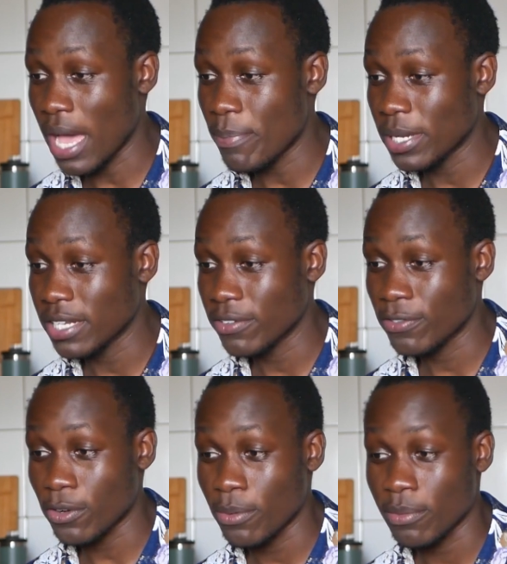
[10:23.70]
happening
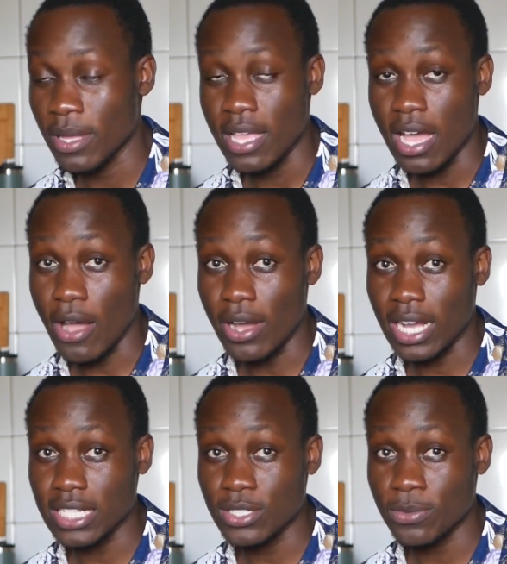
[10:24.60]
from our
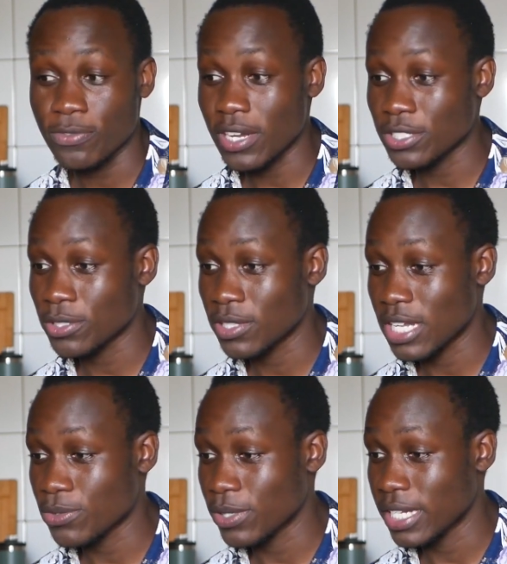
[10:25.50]
custom function
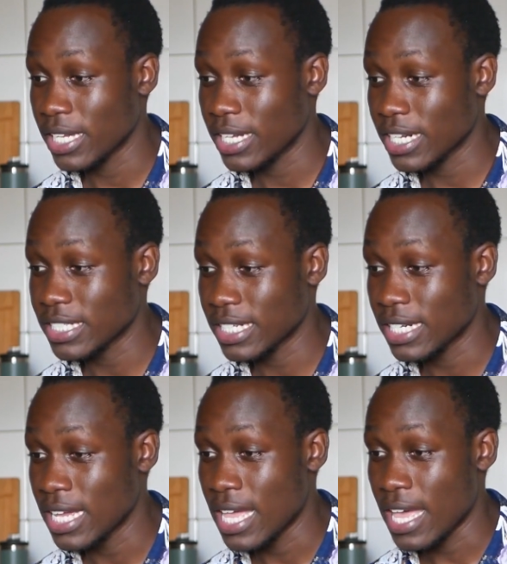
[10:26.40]
that we
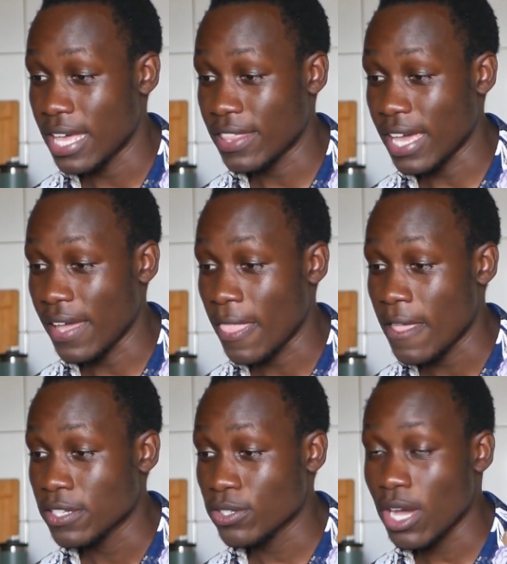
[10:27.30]
created there.
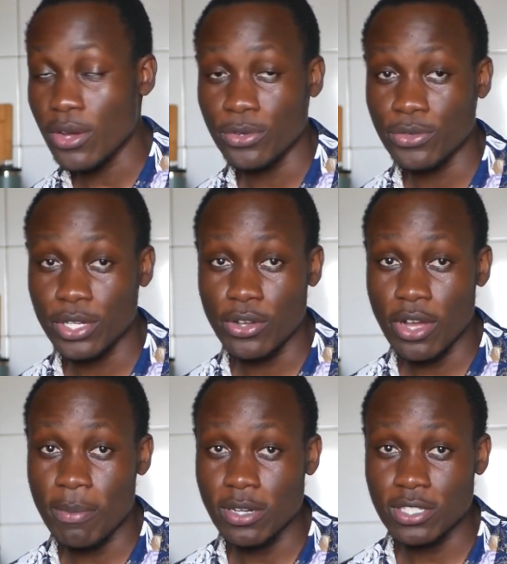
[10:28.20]
So how would we go
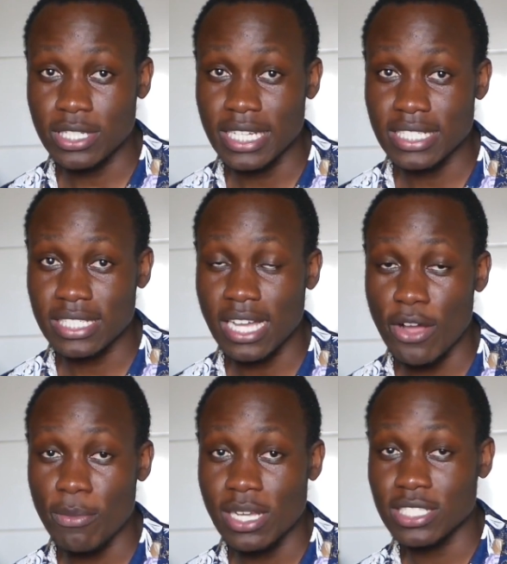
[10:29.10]
about getting
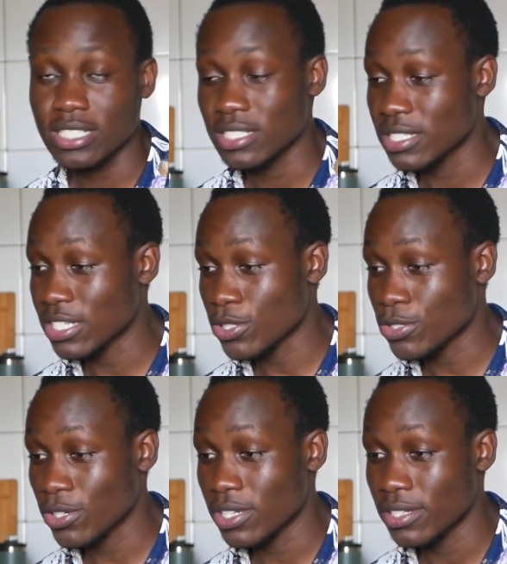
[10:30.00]
how much the
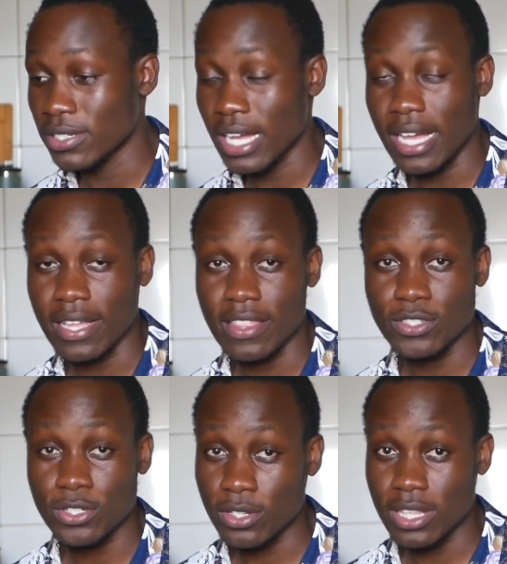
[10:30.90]
total
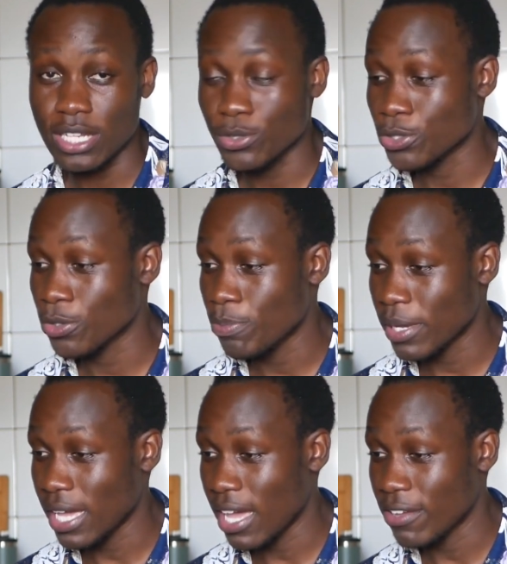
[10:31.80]
that we should
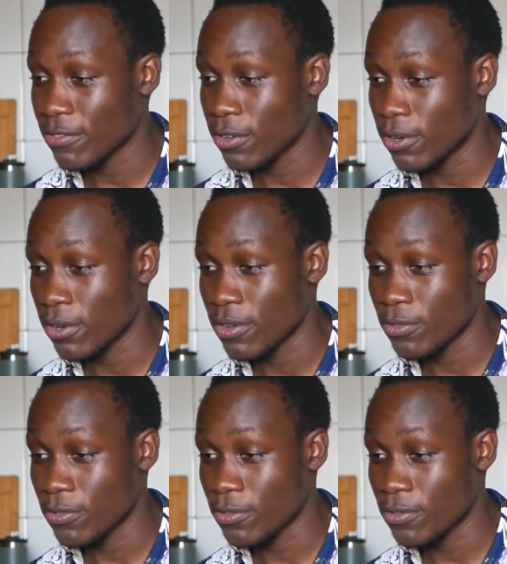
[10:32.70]
pay her for